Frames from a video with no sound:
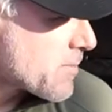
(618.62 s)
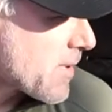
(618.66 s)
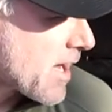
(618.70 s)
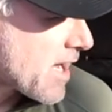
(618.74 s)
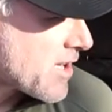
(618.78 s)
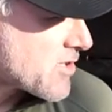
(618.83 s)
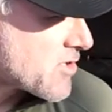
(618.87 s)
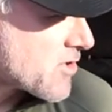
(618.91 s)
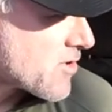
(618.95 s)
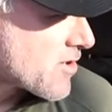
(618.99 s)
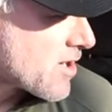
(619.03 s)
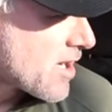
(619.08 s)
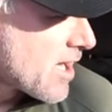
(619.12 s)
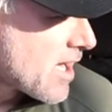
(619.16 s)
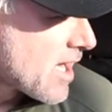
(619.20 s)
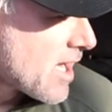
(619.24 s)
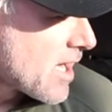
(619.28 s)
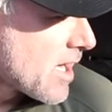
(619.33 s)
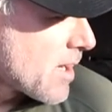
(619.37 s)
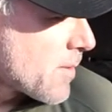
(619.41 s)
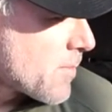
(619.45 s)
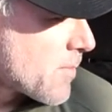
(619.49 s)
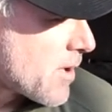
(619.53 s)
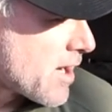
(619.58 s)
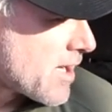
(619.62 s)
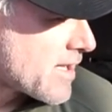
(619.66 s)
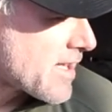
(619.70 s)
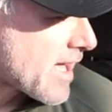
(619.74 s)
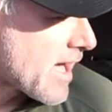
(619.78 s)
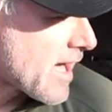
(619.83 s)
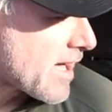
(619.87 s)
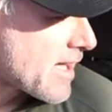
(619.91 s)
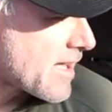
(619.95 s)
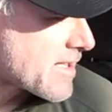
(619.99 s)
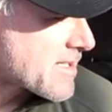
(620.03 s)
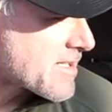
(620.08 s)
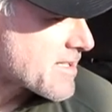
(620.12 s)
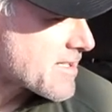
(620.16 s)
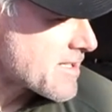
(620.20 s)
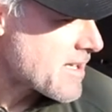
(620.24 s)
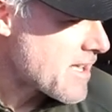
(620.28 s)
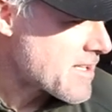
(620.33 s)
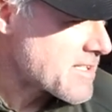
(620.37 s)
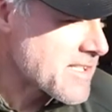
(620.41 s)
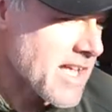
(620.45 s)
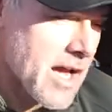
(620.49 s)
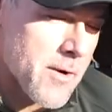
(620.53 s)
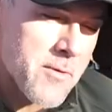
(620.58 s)
major. But yeah, it's
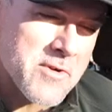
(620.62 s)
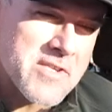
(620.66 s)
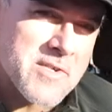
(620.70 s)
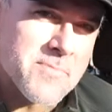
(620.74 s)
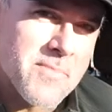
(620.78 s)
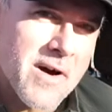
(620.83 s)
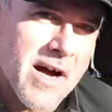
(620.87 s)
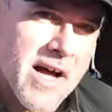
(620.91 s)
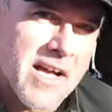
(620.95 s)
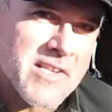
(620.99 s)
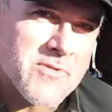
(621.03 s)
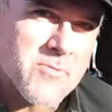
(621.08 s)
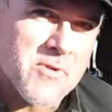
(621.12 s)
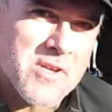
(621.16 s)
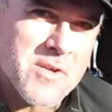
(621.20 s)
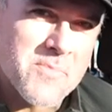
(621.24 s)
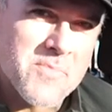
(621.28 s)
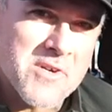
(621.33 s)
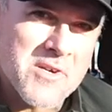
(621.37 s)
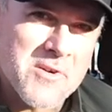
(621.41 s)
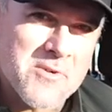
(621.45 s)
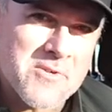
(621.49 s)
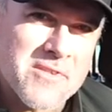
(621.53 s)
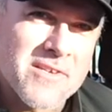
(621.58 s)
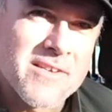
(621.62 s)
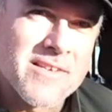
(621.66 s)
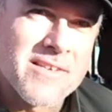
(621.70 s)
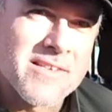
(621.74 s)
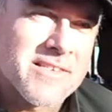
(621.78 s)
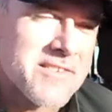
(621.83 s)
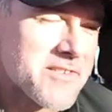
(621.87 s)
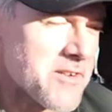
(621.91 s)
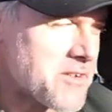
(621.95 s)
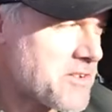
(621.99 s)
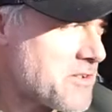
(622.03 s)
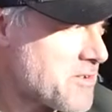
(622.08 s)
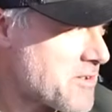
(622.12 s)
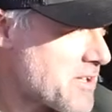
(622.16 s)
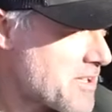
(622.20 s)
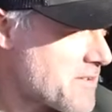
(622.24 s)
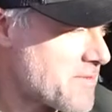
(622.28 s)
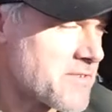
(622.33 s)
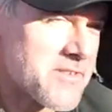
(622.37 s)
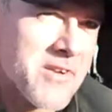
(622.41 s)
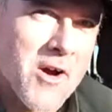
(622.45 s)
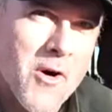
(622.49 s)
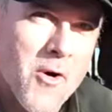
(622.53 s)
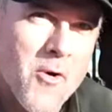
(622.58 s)
it's not what you buy, it's what you build. So you
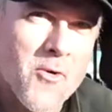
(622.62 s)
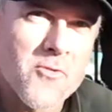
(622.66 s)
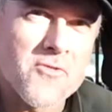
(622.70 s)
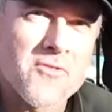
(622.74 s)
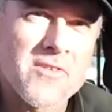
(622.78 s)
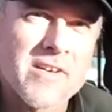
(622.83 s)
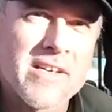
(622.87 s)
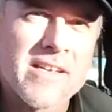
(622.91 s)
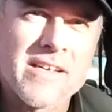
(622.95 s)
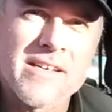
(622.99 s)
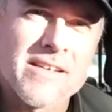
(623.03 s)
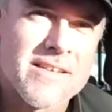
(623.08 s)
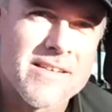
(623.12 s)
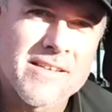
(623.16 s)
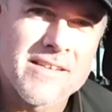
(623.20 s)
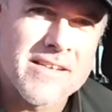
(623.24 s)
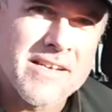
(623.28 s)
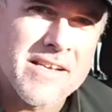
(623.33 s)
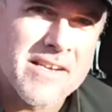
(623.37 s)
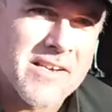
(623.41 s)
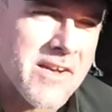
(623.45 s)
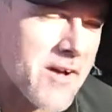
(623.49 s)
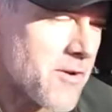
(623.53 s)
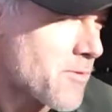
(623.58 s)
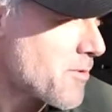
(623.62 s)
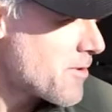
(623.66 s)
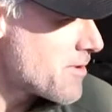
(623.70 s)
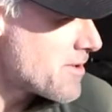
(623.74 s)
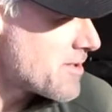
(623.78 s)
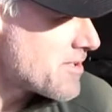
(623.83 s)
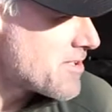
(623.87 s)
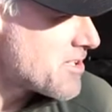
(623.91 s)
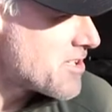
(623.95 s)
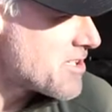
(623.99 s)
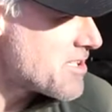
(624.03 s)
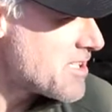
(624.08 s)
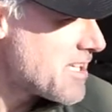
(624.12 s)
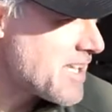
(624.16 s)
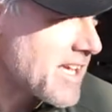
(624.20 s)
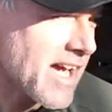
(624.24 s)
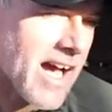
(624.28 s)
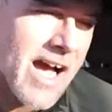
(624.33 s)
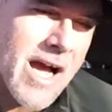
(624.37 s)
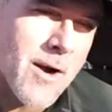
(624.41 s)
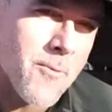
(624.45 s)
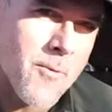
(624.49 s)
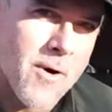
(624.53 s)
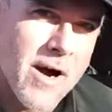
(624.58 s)
can totally, you know, just
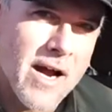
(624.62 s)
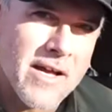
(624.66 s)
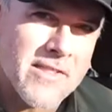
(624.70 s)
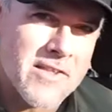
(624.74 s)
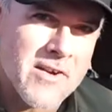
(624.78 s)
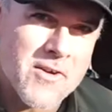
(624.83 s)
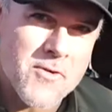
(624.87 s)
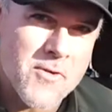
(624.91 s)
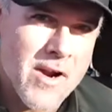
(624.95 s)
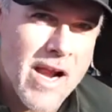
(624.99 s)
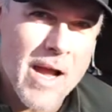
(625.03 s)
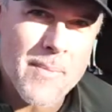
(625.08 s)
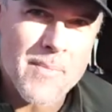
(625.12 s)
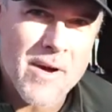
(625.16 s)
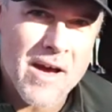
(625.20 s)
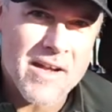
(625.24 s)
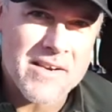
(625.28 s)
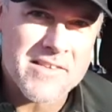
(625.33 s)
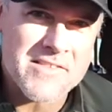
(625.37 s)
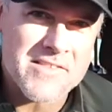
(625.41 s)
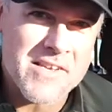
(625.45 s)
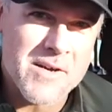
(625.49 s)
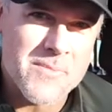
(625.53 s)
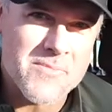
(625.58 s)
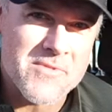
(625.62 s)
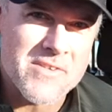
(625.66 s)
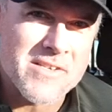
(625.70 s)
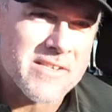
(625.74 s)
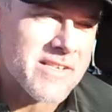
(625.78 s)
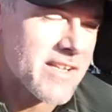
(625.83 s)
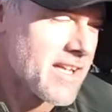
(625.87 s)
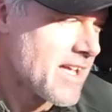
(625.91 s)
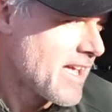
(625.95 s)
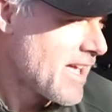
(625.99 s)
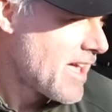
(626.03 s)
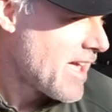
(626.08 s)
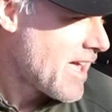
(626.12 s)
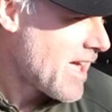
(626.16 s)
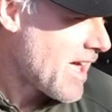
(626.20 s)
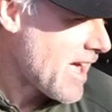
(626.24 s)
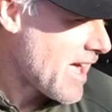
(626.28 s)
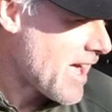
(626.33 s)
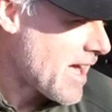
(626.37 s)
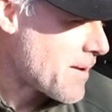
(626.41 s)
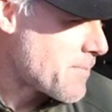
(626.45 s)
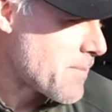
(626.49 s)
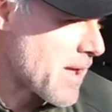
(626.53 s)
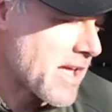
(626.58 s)
DIY the crap out of something
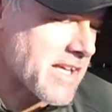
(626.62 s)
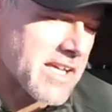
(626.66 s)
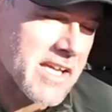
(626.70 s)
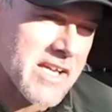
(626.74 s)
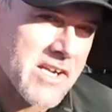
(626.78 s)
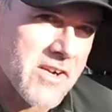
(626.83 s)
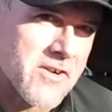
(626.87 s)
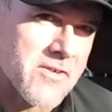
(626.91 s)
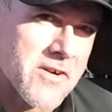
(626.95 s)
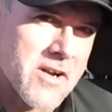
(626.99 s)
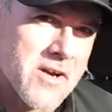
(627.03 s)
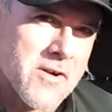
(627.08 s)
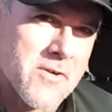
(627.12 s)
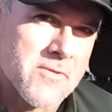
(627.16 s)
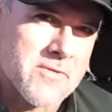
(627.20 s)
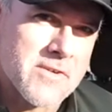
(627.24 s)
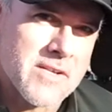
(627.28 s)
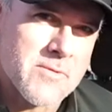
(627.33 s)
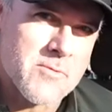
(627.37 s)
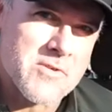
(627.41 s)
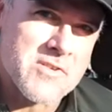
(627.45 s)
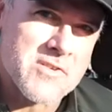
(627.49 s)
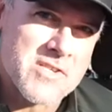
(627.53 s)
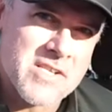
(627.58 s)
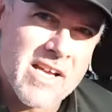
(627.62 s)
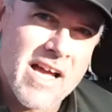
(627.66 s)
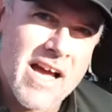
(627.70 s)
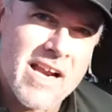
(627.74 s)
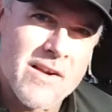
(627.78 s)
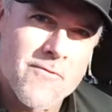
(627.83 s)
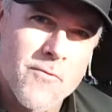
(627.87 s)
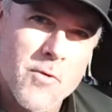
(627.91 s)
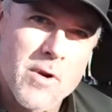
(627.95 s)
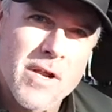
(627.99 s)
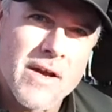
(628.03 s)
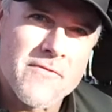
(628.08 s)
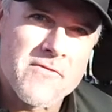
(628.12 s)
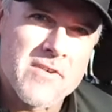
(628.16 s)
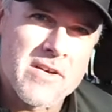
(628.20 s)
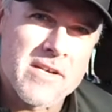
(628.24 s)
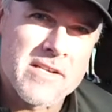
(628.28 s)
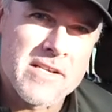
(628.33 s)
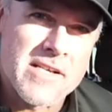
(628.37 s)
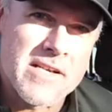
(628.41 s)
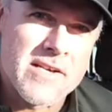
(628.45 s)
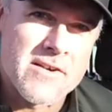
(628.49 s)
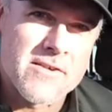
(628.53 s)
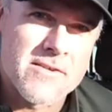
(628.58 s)
and make it your own, which is kind of what I've
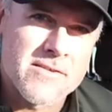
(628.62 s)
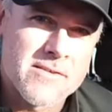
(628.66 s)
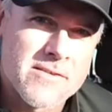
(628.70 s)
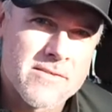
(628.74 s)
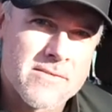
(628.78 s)
done here.